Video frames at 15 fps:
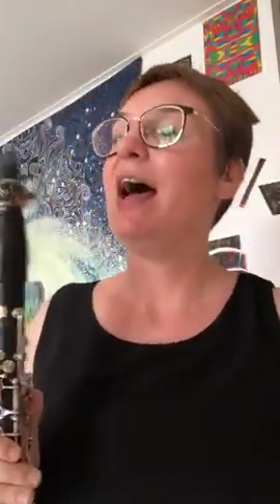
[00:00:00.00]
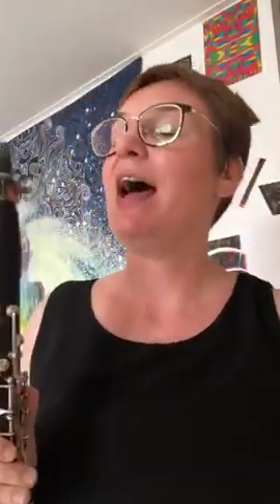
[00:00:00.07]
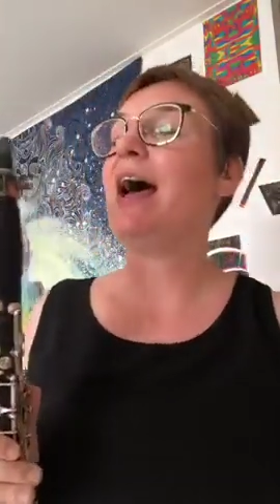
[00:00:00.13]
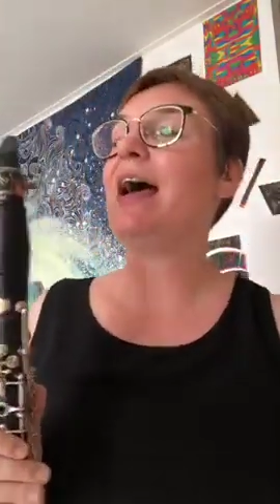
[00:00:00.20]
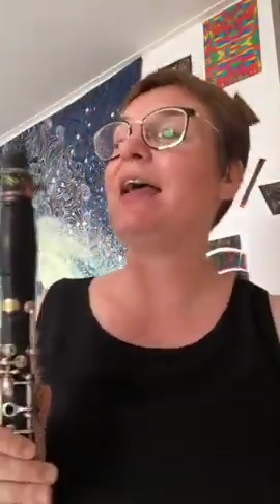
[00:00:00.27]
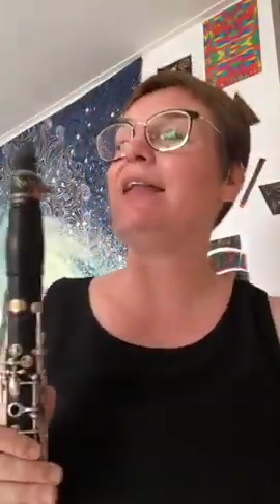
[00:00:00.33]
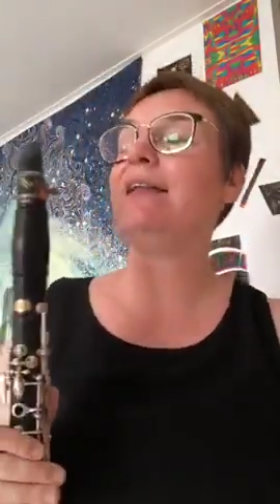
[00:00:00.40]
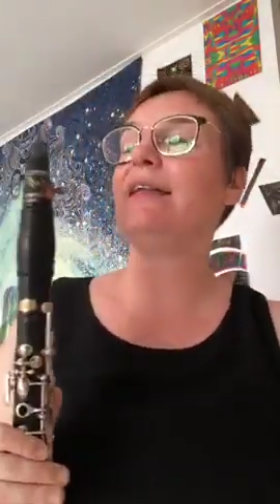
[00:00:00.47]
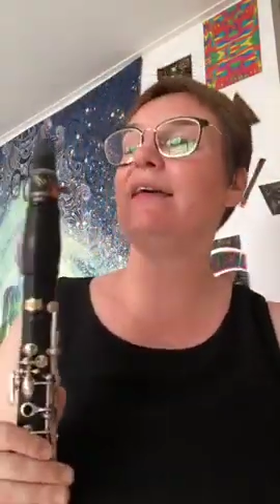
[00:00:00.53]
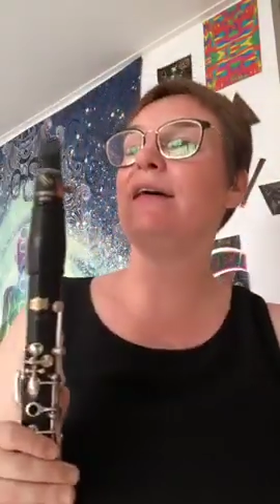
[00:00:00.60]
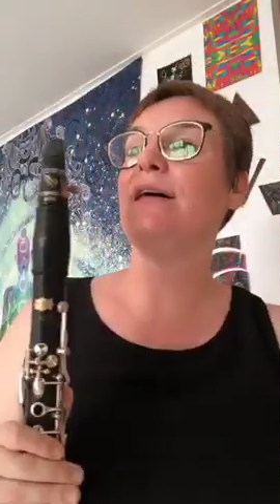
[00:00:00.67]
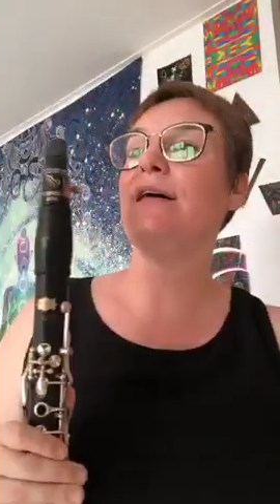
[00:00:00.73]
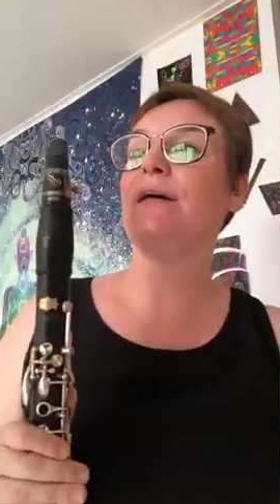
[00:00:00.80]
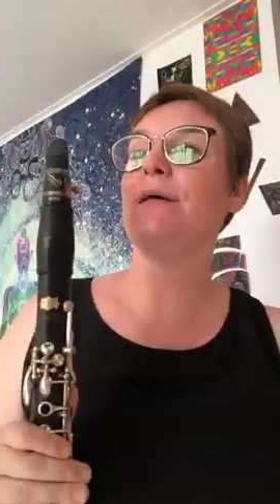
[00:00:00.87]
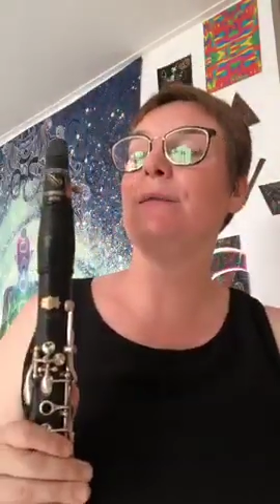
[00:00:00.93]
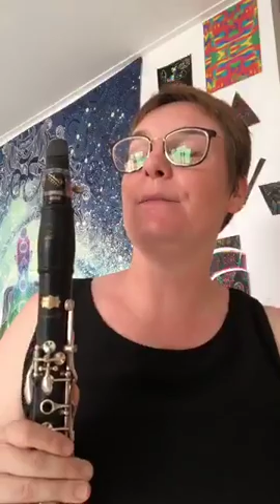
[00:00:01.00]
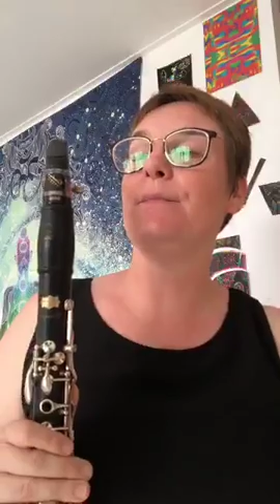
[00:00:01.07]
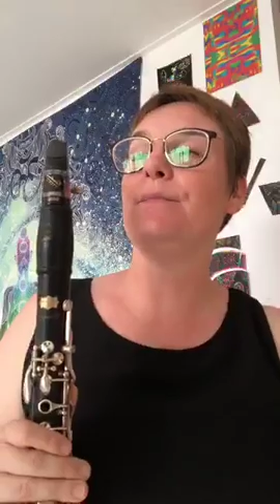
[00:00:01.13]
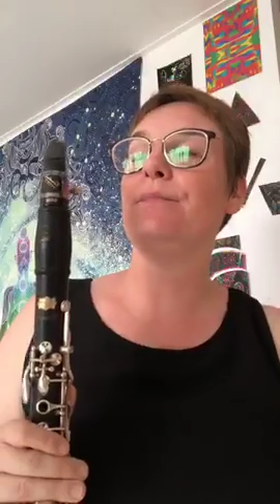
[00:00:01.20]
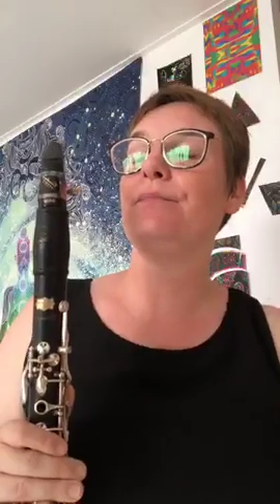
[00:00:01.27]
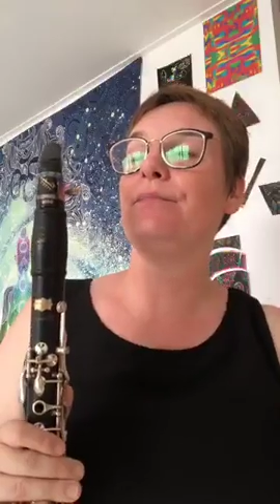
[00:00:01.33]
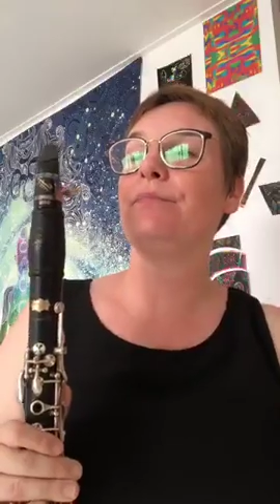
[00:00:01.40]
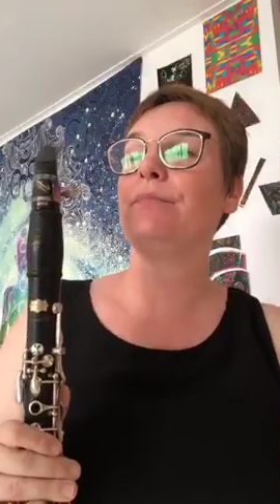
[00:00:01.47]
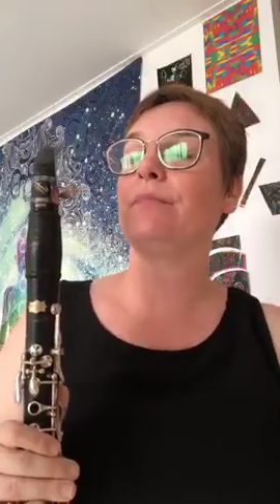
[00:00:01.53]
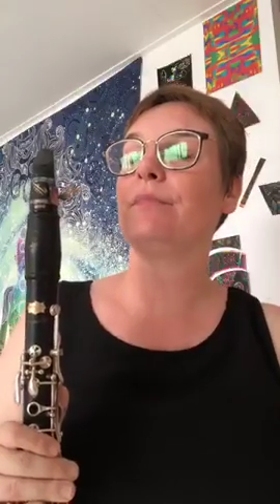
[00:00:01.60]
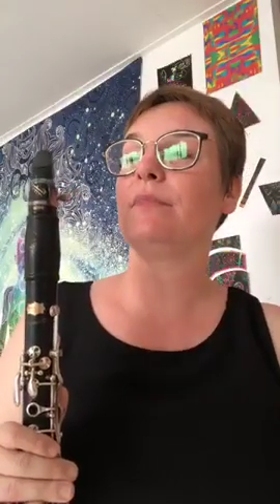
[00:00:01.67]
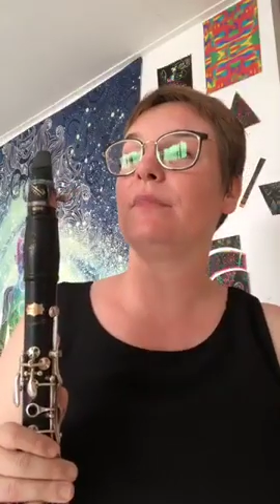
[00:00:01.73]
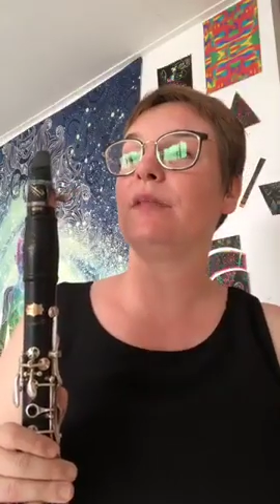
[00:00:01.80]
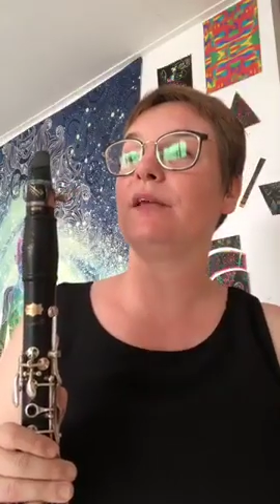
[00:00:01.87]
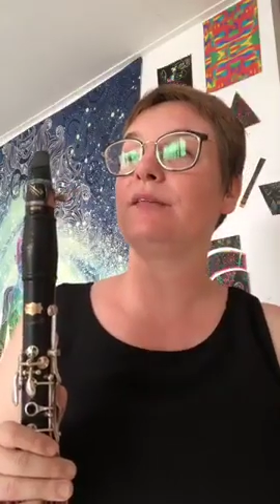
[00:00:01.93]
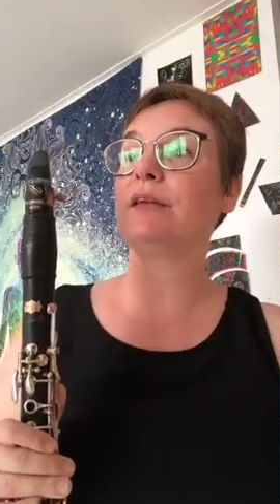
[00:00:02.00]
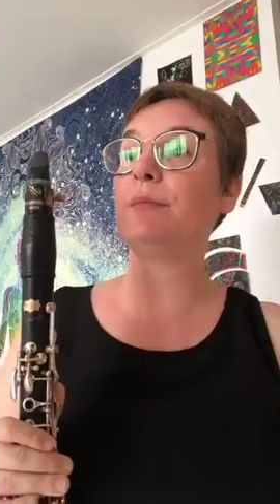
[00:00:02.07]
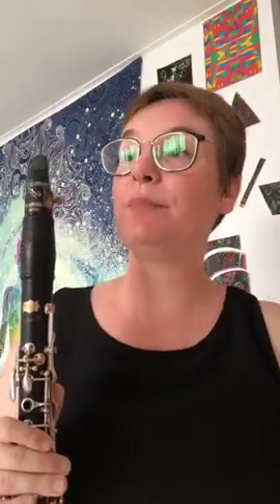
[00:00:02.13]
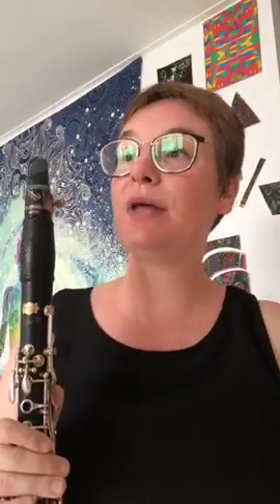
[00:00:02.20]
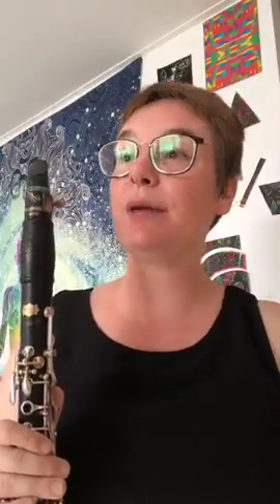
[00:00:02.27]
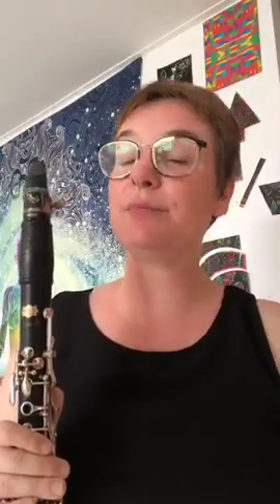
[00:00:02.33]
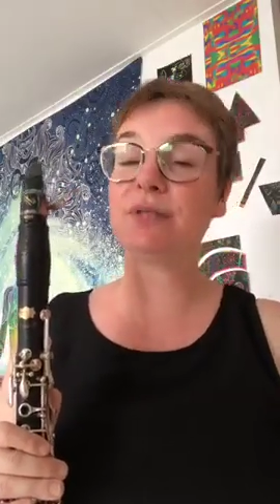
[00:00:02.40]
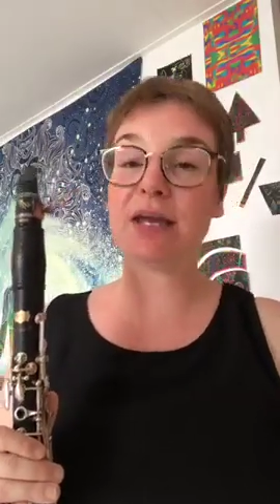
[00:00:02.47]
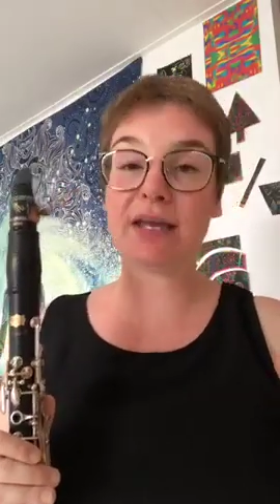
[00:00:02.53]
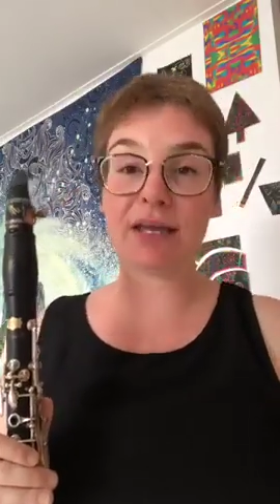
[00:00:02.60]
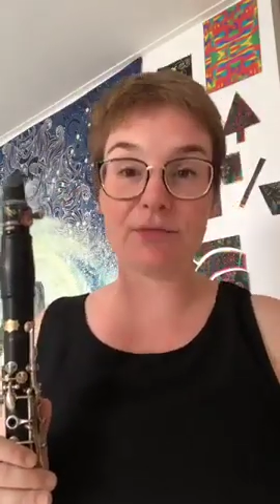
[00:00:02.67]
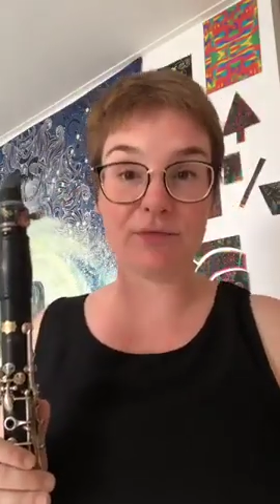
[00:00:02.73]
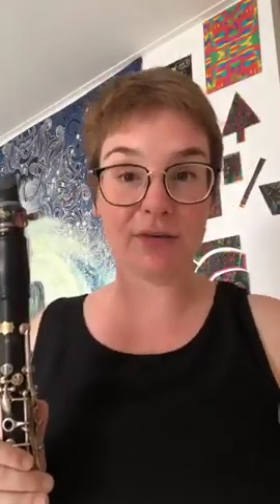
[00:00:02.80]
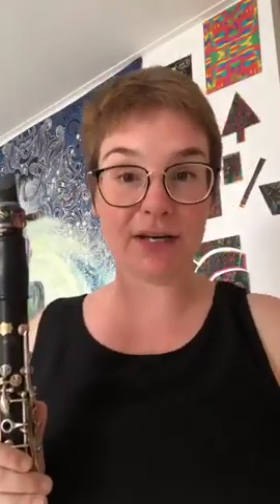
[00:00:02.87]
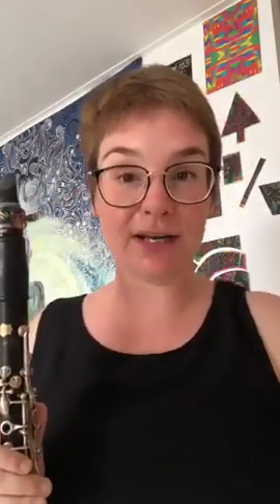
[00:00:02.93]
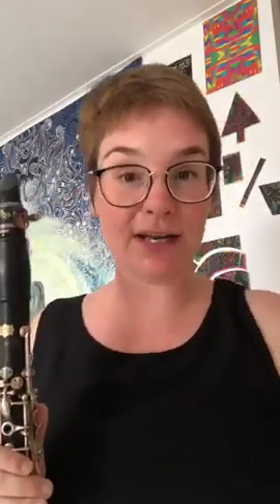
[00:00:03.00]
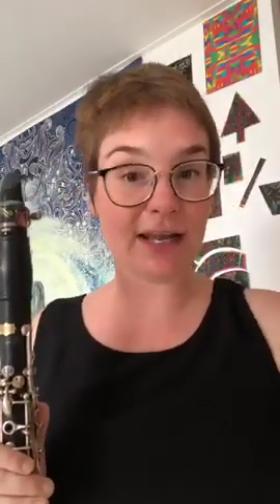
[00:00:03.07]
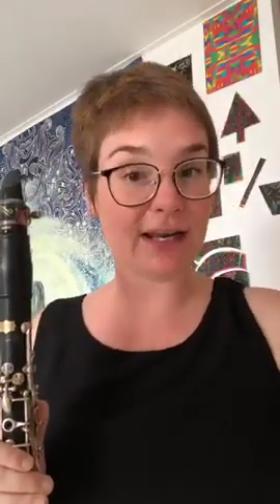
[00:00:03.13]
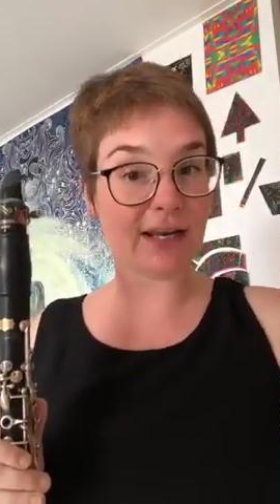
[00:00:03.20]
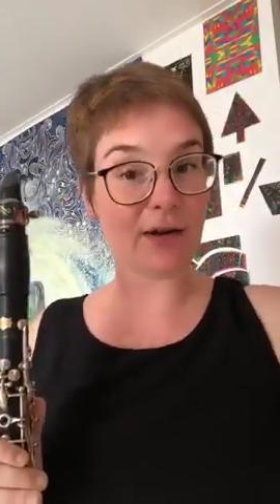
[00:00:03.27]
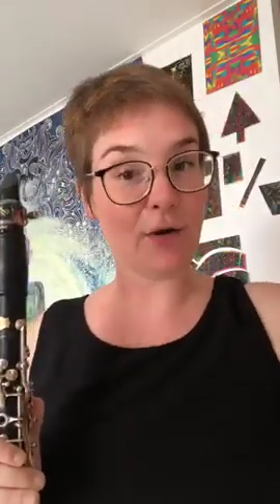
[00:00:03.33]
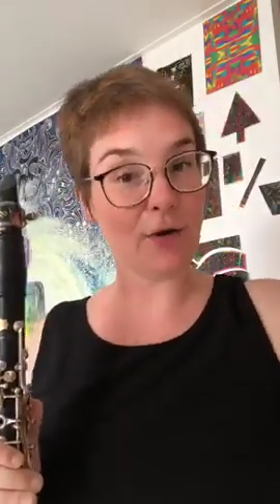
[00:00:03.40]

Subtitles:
And sometimes I can really like